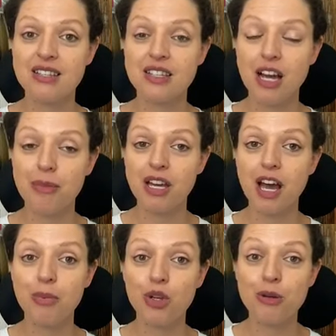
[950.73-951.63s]
coming
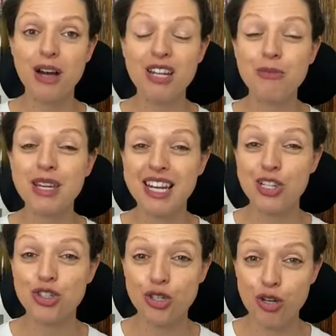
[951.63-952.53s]
up, or you might even be getting
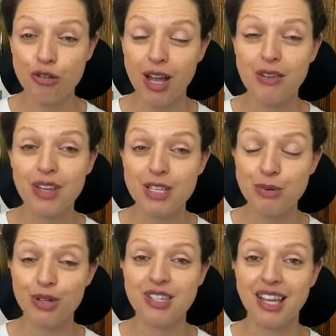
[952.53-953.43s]
sugar cravings
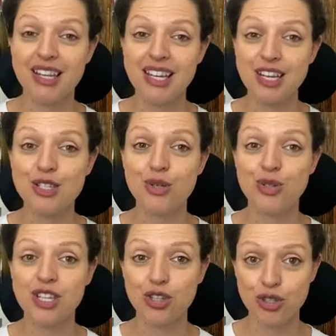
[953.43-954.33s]
because the Candida's
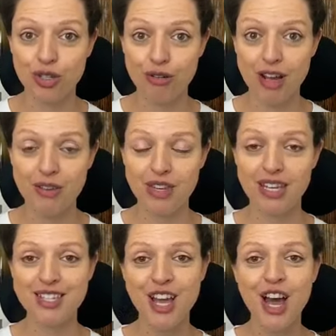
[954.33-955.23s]
causing sugar
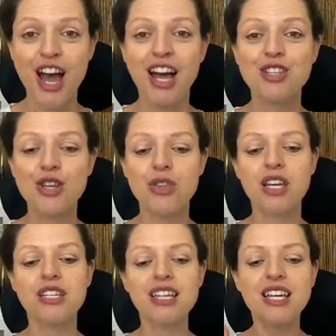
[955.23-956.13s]
cravings. And so the
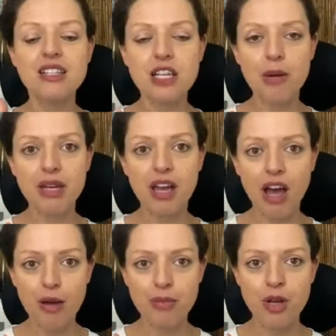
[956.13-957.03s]
Candida's coming
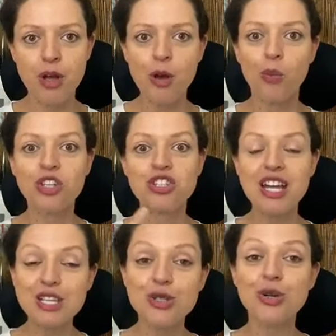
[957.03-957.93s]
up, which
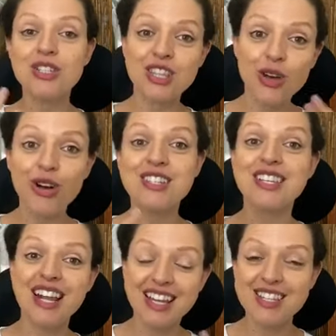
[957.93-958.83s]
then is causing the
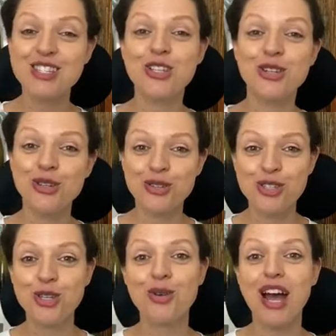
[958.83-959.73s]
oxalates
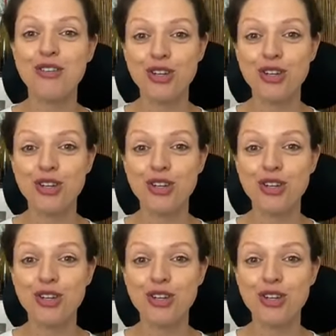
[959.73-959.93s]
to have a